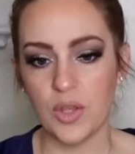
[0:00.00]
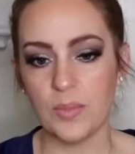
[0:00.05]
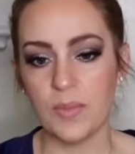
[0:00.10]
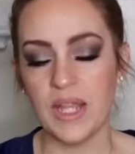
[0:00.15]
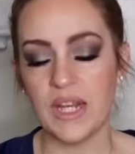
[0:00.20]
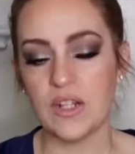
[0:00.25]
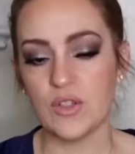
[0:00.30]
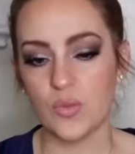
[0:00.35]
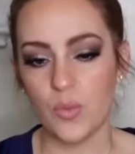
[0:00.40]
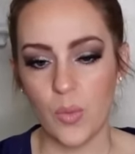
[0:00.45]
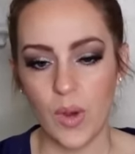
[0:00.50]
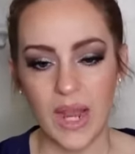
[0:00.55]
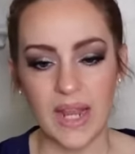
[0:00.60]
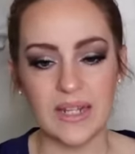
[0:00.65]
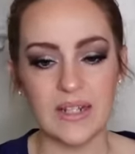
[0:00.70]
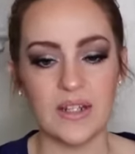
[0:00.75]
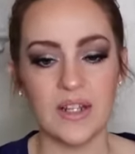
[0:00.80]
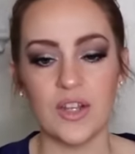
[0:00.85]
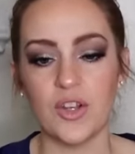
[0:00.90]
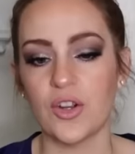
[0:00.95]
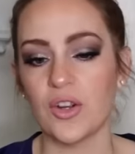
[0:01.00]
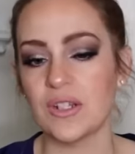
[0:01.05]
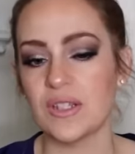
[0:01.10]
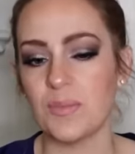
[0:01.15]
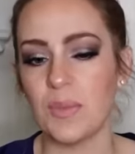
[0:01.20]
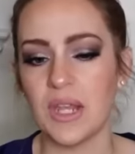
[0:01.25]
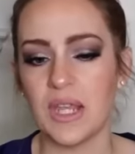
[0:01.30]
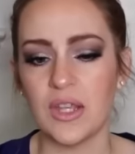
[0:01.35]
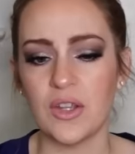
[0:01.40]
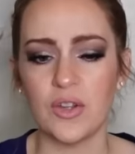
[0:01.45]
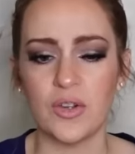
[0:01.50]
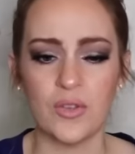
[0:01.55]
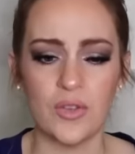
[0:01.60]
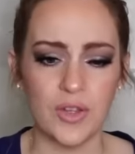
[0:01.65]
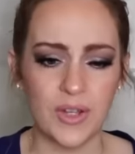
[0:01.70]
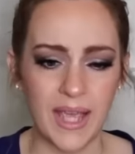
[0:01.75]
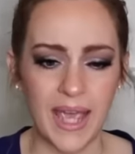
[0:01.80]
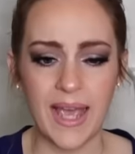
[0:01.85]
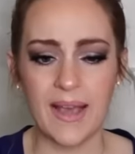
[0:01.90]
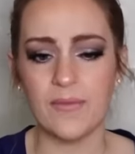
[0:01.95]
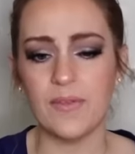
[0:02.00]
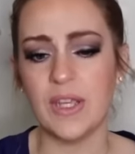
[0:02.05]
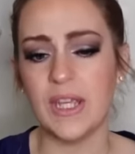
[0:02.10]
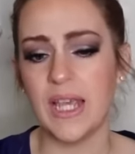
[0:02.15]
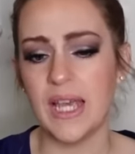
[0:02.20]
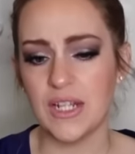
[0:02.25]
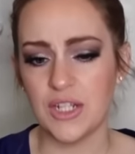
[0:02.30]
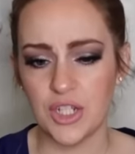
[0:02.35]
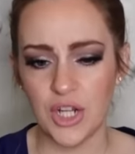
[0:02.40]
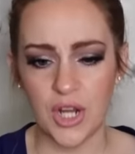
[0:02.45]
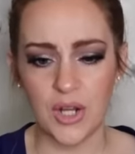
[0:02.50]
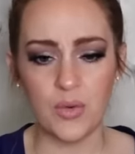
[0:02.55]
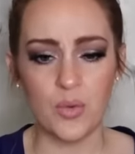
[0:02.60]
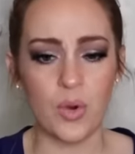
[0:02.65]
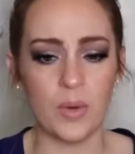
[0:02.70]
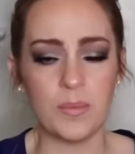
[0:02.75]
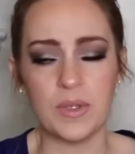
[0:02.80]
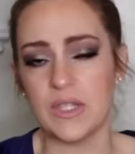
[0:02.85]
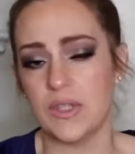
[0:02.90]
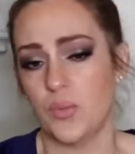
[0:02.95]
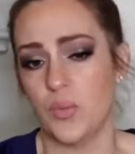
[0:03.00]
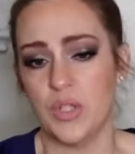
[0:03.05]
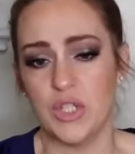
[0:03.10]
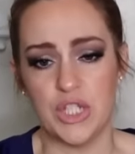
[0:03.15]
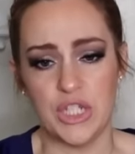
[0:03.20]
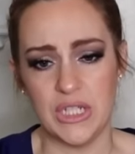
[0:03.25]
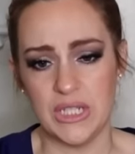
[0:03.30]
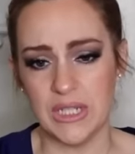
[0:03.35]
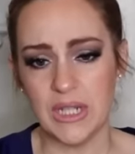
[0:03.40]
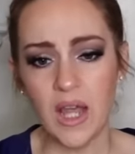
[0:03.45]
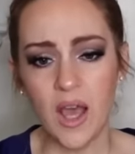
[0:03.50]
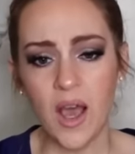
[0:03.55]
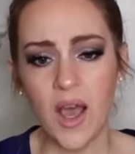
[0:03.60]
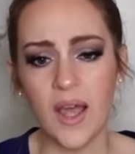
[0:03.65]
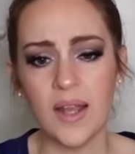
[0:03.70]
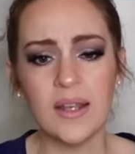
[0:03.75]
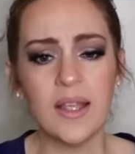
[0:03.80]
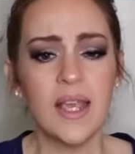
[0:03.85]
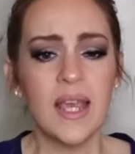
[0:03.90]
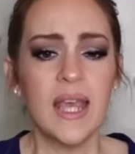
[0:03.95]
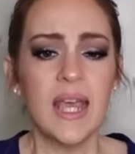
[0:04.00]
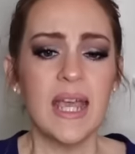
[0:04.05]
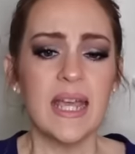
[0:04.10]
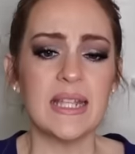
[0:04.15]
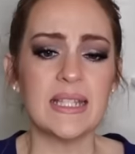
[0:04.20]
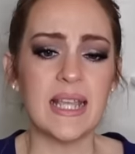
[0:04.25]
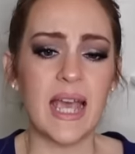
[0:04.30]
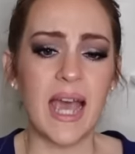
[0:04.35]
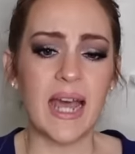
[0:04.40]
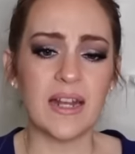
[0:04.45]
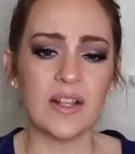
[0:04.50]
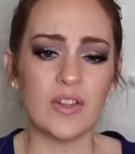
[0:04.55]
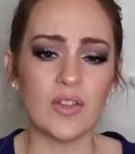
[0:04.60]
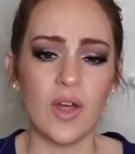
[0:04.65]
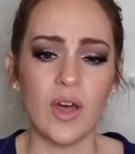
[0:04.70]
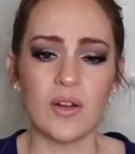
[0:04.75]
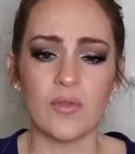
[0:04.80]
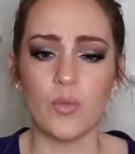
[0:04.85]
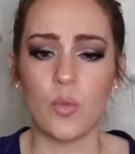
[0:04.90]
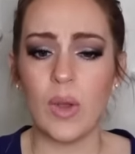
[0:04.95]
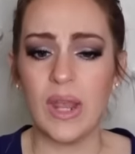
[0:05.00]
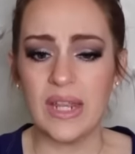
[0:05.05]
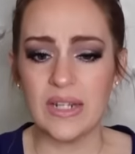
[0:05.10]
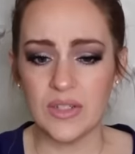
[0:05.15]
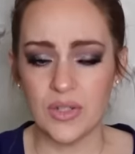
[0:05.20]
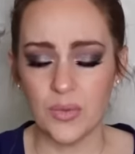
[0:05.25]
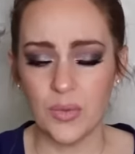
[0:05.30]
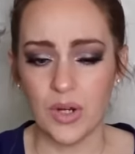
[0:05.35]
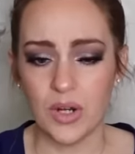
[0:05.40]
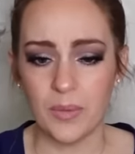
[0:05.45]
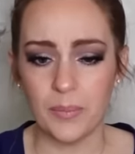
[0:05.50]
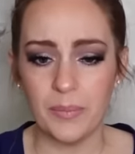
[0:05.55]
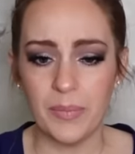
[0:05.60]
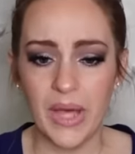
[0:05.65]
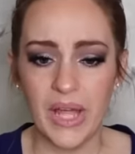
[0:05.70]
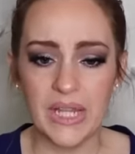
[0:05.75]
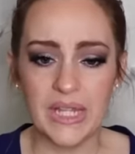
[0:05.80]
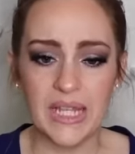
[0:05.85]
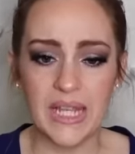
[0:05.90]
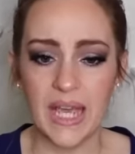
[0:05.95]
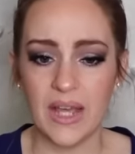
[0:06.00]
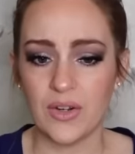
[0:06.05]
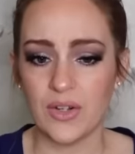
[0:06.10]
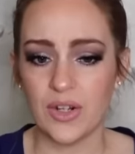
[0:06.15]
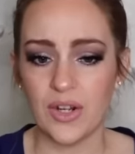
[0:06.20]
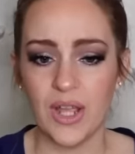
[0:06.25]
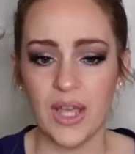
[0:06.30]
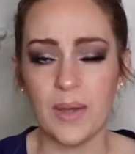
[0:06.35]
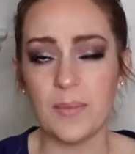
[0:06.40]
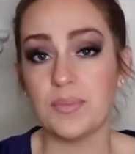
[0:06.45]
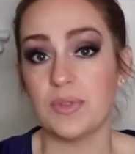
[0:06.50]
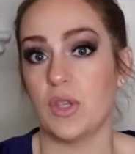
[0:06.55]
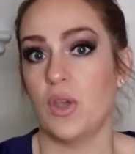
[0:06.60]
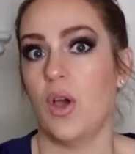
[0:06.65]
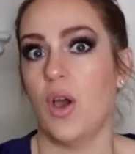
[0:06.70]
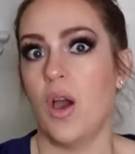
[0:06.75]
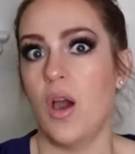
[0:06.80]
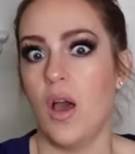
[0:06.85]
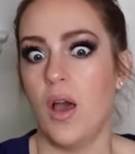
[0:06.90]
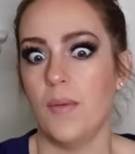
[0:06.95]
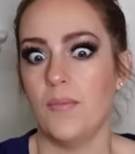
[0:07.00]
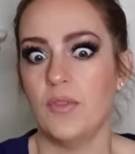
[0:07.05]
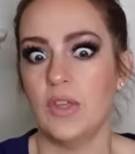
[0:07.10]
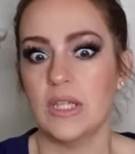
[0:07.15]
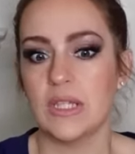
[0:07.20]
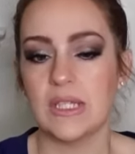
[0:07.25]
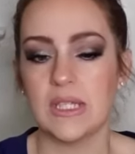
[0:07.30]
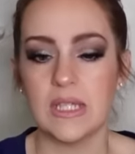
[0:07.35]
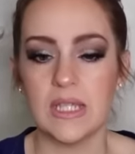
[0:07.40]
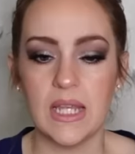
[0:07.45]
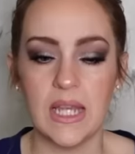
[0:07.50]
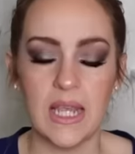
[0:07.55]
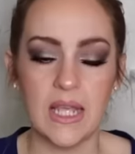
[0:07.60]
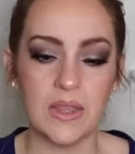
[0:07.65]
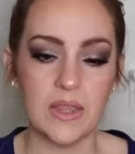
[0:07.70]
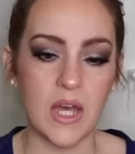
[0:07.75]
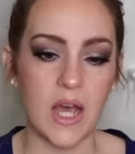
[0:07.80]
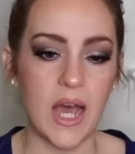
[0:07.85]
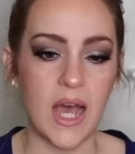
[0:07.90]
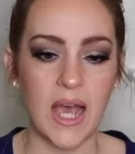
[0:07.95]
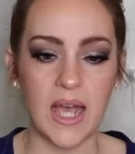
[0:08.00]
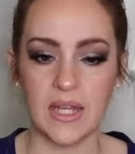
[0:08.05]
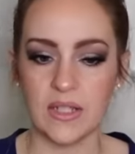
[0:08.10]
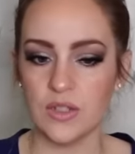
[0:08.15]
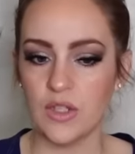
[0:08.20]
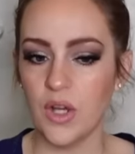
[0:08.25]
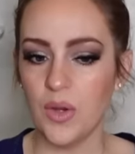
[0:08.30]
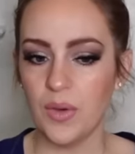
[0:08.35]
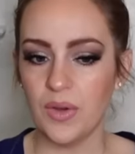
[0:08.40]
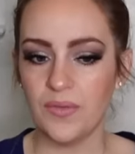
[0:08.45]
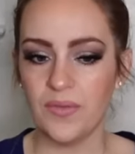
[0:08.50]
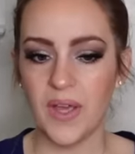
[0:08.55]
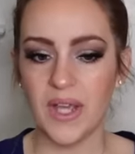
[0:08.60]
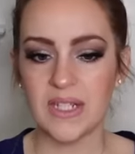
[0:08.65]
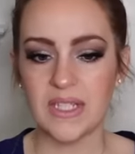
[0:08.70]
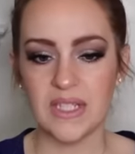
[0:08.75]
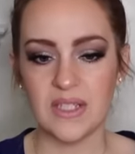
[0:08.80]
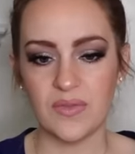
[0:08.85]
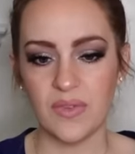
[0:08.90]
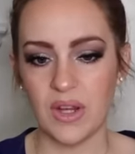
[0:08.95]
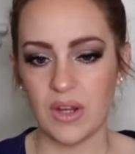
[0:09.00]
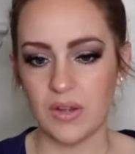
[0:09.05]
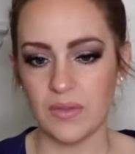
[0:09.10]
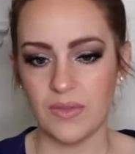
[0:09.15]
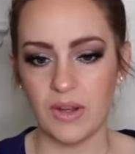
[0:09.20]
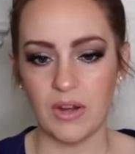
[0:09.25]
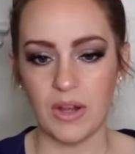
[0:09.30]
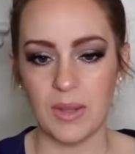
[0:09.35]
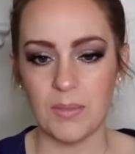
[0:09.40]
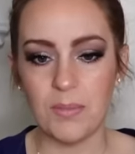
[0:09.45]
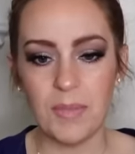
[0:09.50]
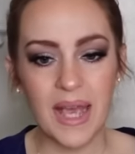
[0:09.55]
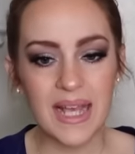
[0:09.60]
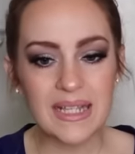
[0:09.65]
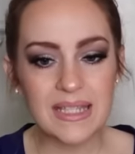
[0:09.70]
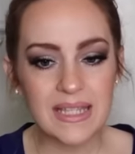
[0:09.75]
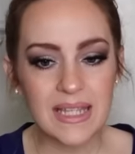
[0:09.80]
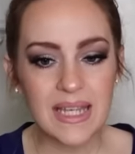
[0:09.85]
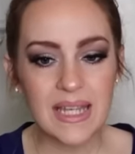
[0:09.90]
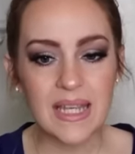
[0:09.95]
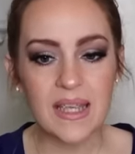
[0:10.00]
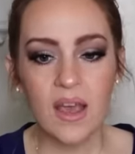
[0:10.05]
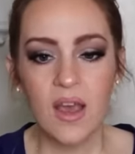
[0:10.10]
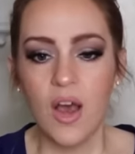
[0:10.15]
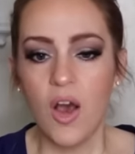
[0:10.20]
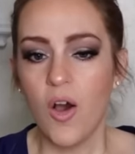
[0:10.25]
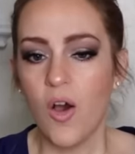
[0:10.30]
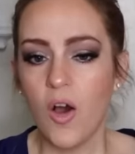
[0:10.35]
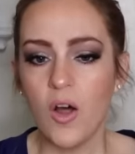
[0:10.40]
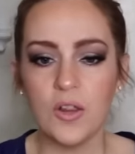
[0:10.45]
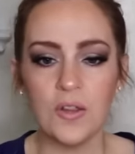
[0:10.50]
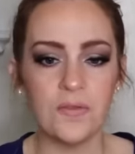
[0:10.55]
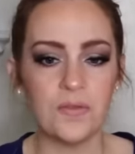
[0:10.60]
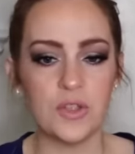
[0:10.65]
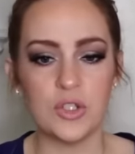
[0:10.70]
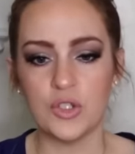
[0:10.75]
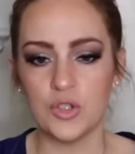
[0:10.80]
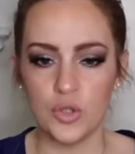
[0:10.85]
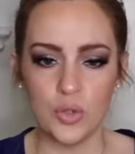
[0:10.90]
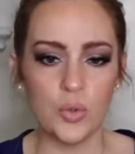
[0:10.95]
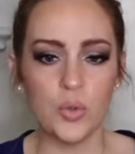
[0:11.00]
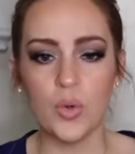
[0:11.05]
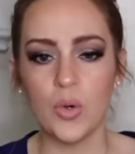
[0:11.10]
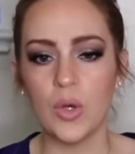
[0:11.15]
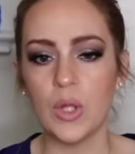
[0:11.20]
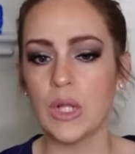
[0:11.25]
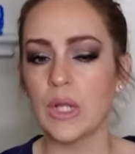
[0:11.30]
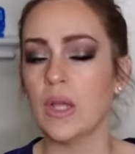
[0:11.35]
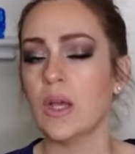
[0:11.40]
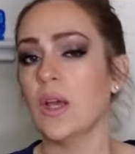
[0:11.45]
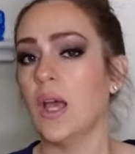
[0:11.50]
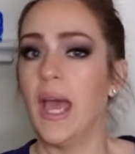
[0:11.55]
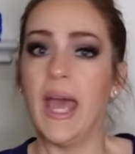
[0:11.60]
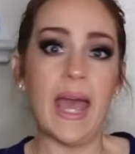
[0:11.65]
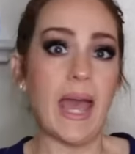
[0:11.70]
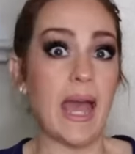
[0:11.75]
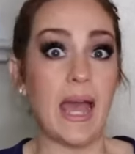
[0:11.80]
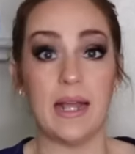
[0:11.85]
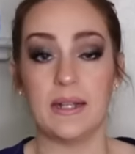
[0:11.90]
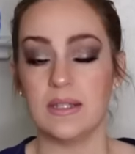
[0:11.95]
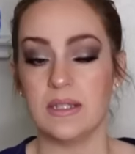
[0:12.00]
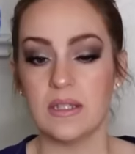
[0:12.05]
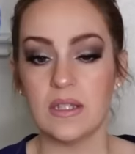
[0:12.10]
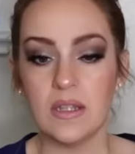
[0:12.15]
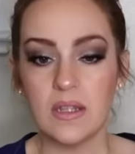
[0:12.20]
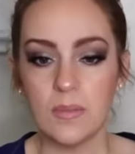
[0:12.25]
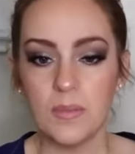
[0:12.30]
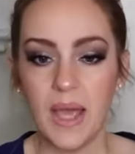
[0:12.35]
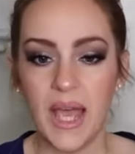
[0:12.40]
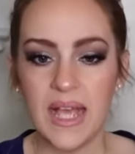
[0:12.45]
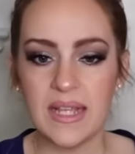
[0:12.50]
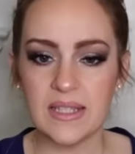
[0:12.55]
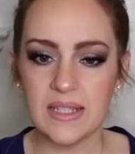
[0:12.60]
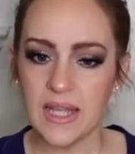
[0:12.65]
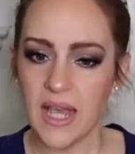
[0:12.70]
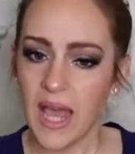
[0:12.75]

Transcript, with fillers: It is widening her. It's making her look heavy and ginormous when she's not. It's adding a lot of weight to her belly and her hips. Obviously, the high low effect is very, very messy. All of the tulle adds to the mess.